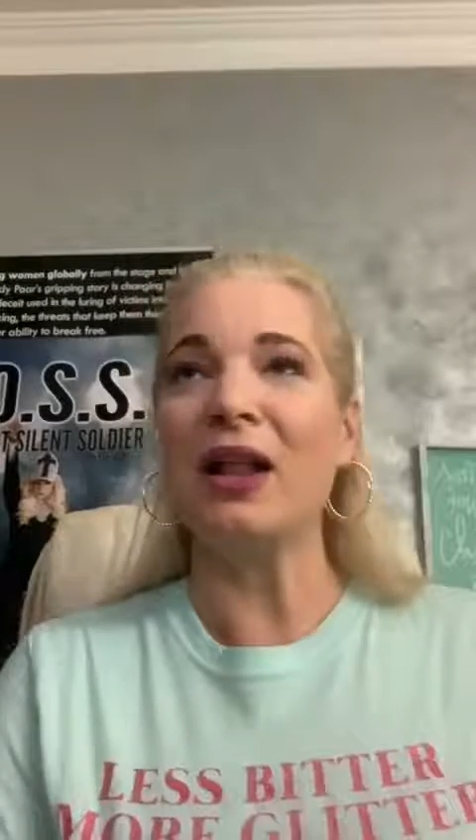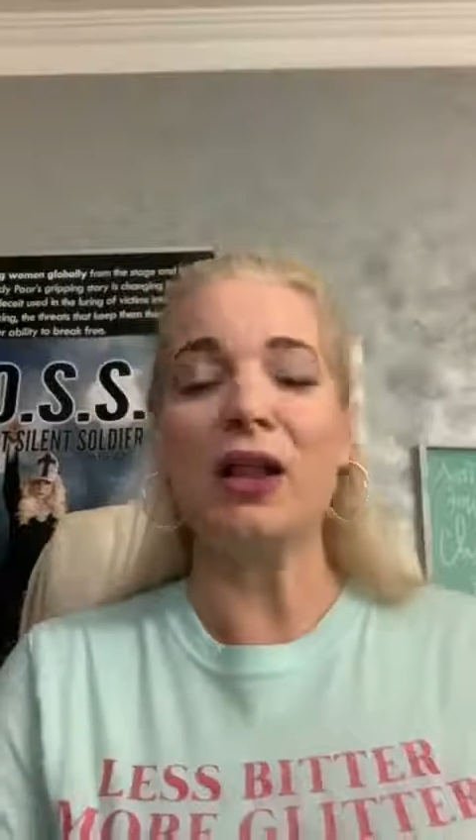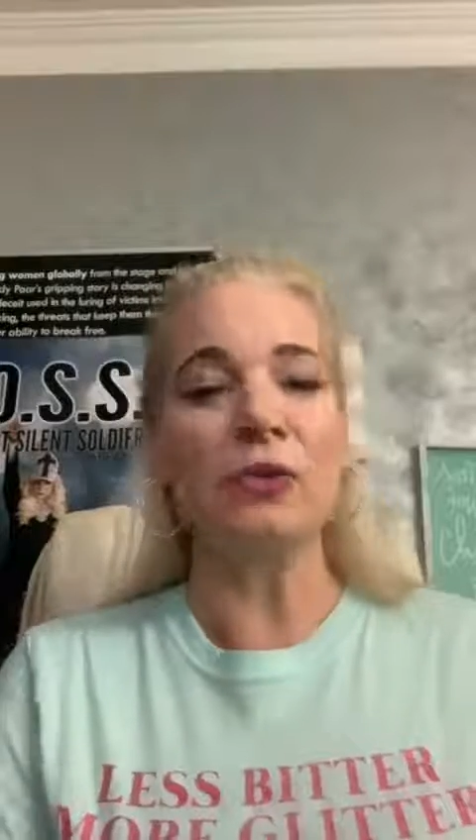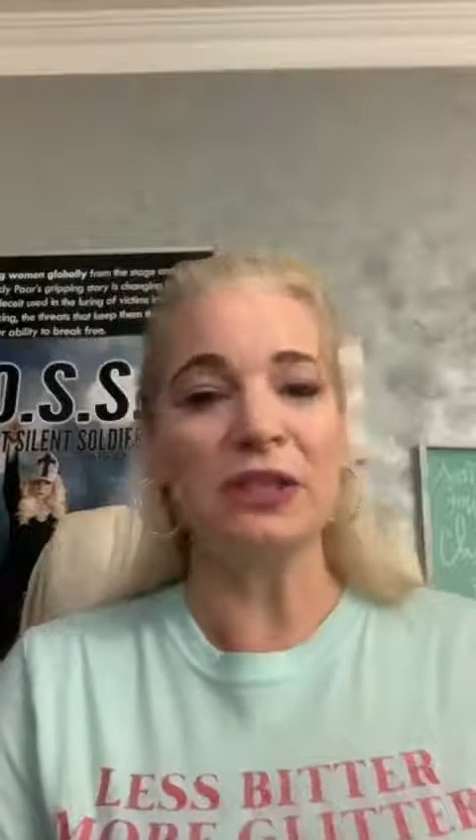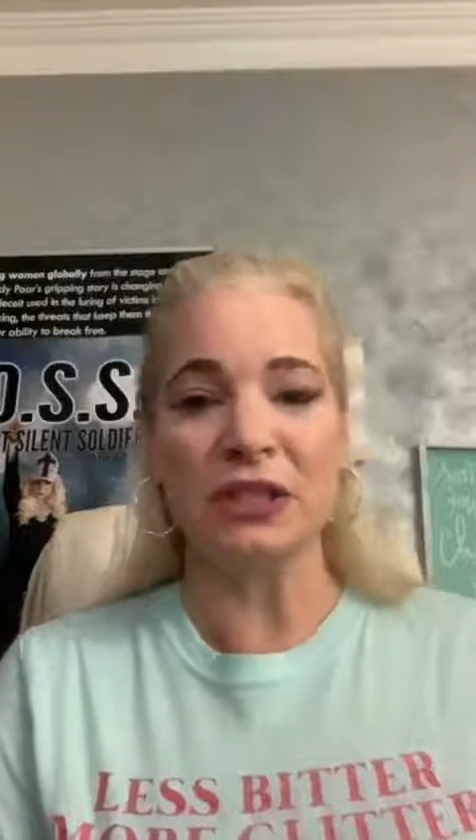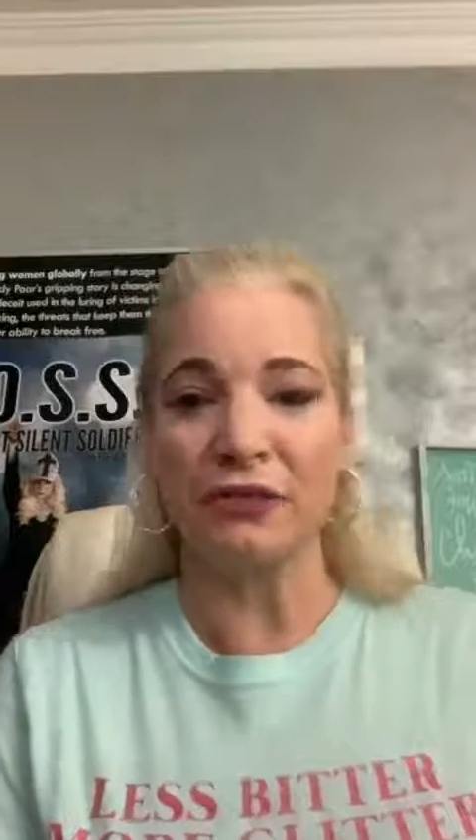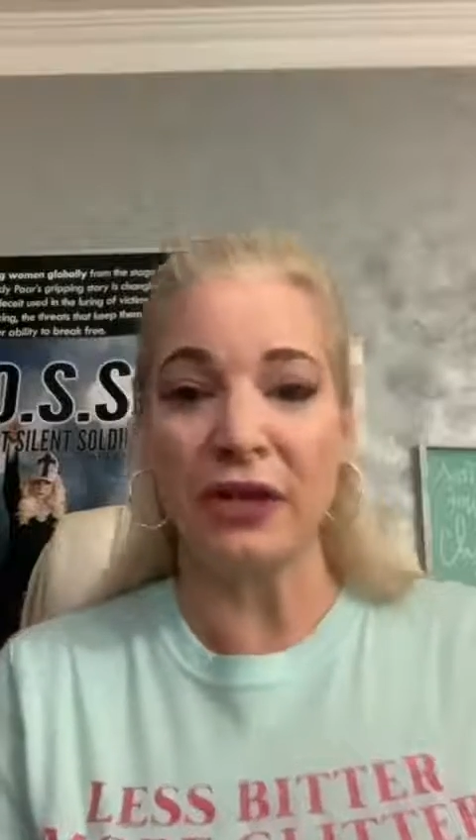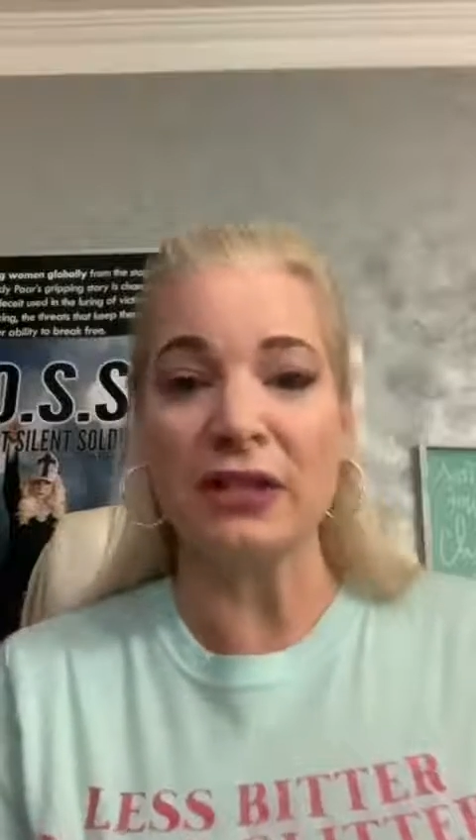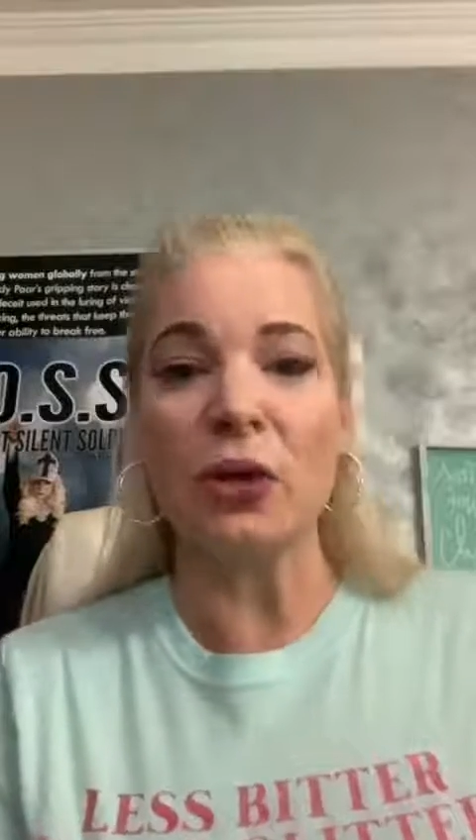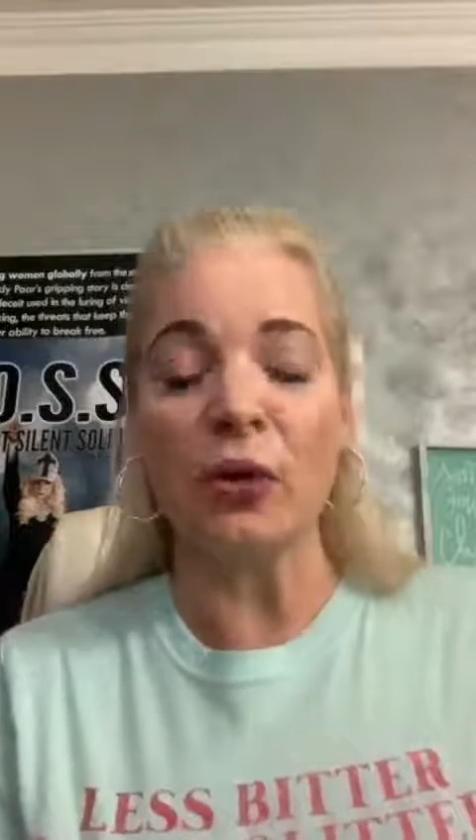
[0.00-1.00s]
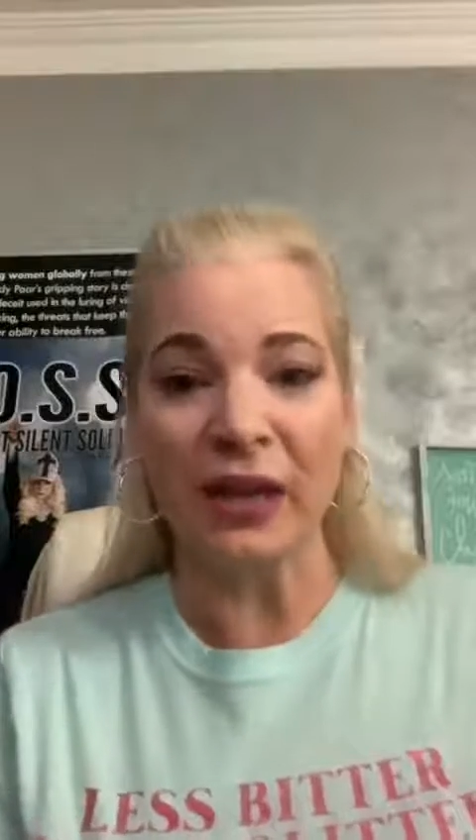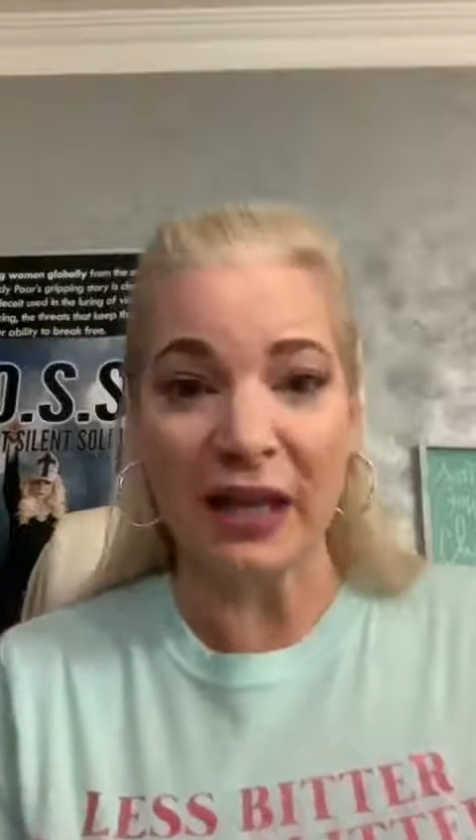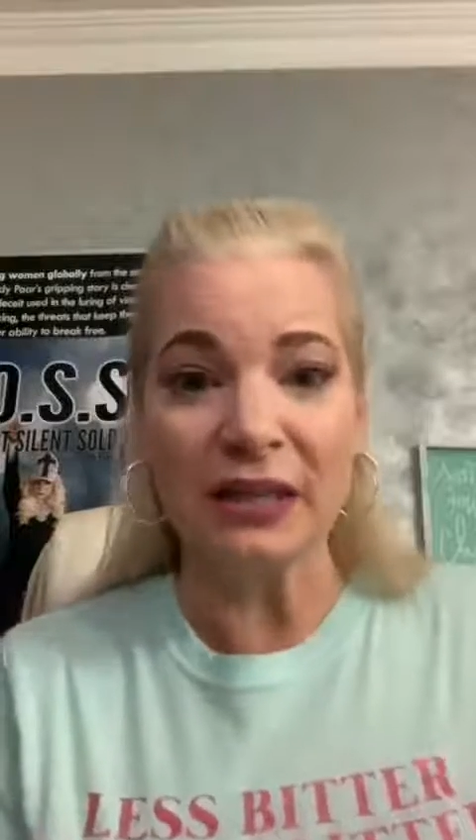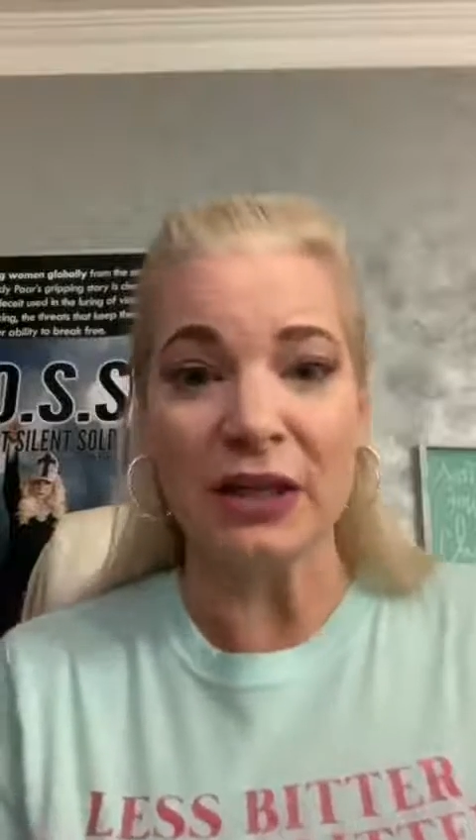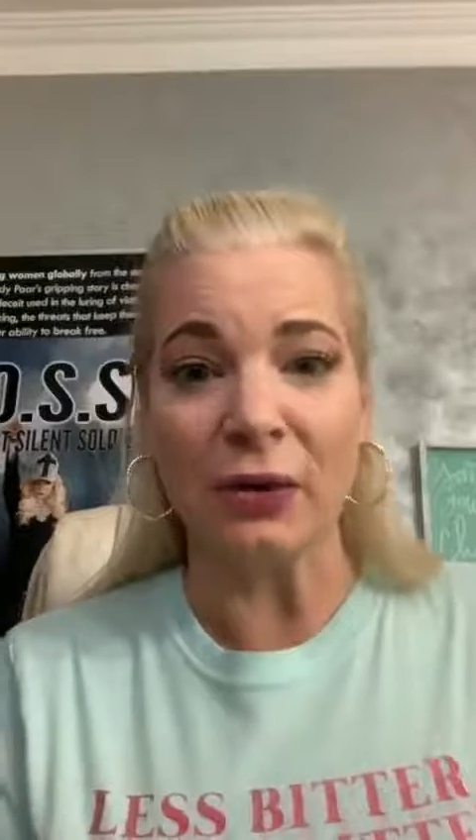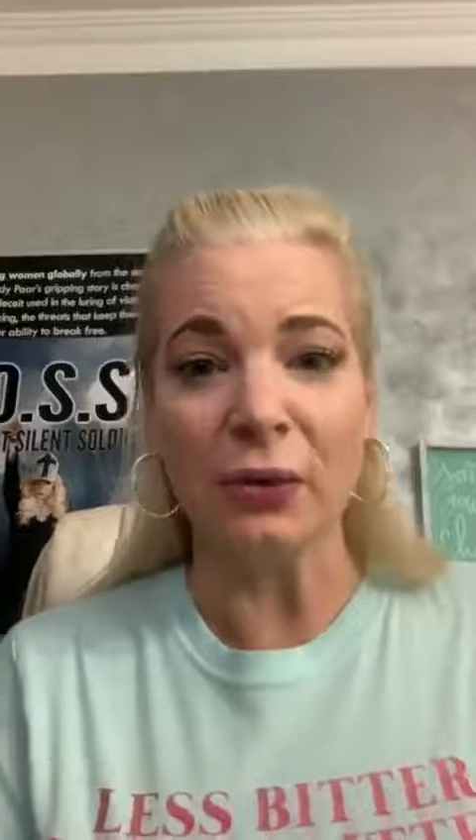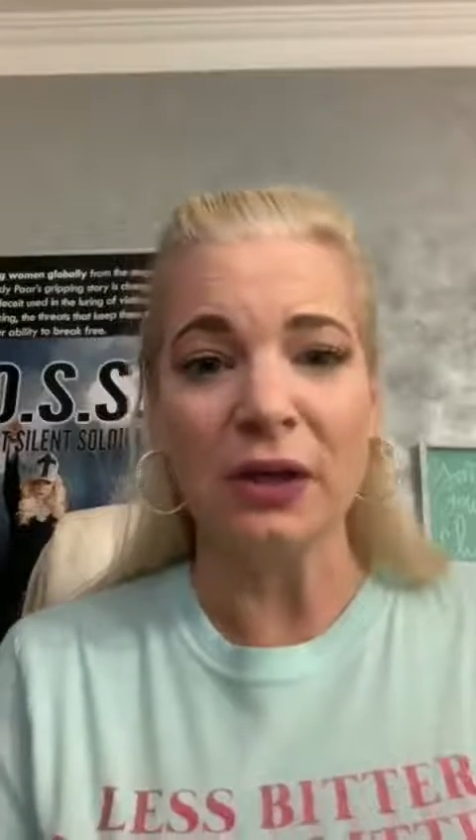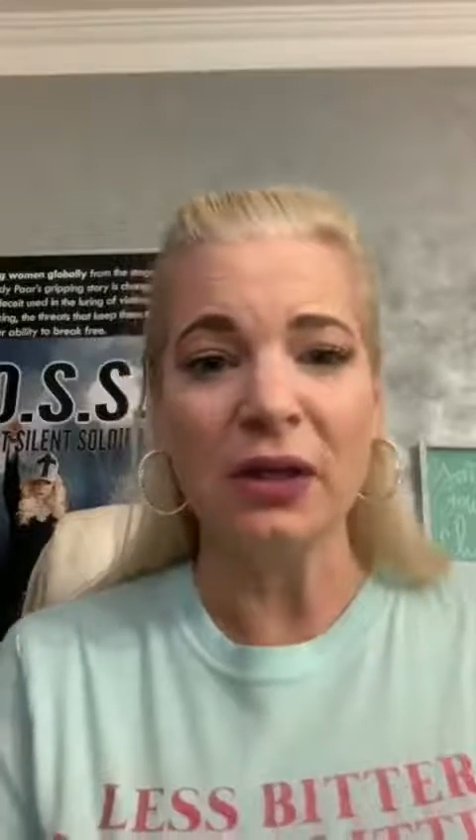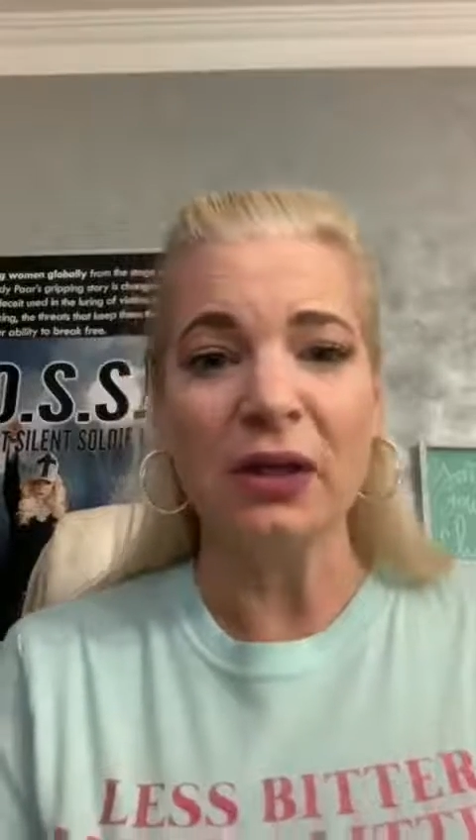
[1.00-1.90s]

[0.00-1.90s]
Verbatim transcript: closest friends, Orlando.